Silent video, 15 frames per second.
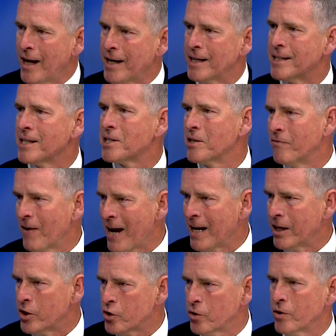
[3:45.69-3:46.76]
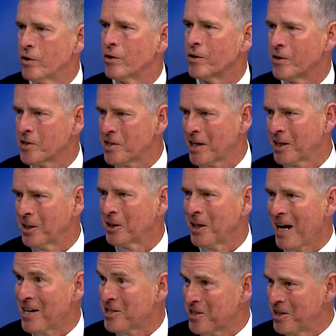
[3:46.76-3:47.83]
at a disadvantage or they're a
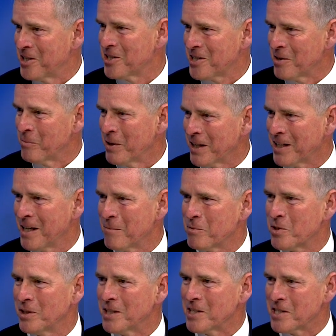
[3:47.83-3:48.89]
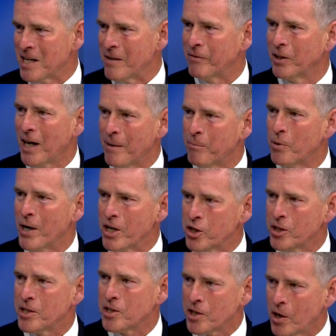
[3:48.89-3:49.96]
second-class citizen when it comes to these naval
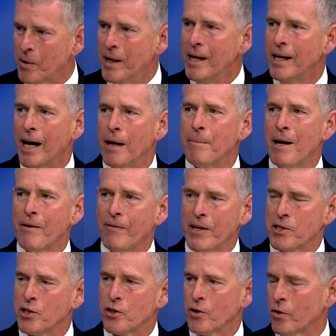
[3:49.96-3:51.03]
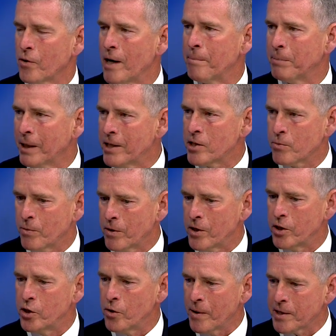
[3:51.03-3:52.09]
operations. So unmanned vessels are a great place where
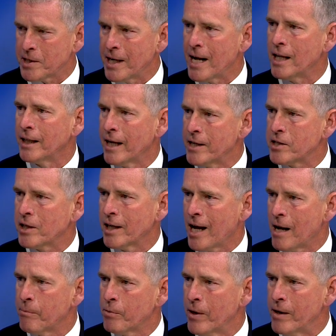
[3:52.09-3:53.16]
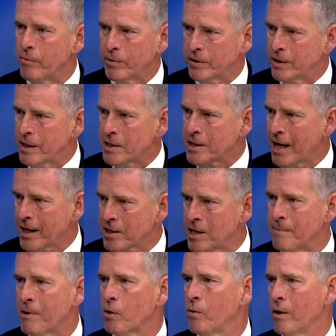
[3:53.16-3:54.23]
U.S. and allies can operate with the exact
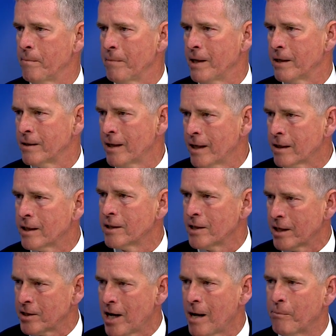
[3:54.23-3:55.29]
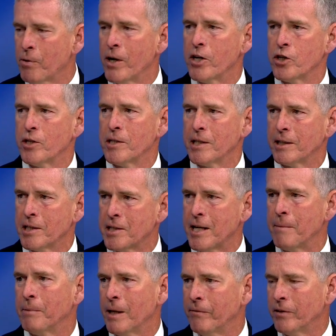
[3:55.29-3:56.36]
same equipment and conduct operations at the
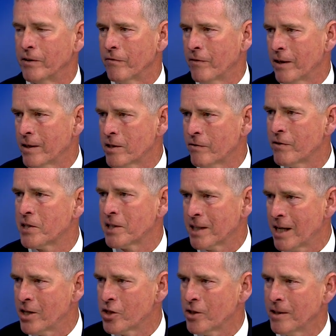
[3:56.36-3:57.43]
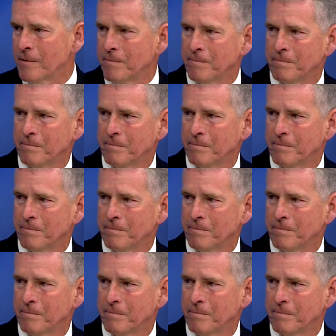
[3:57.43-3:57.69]
same level of sophistication.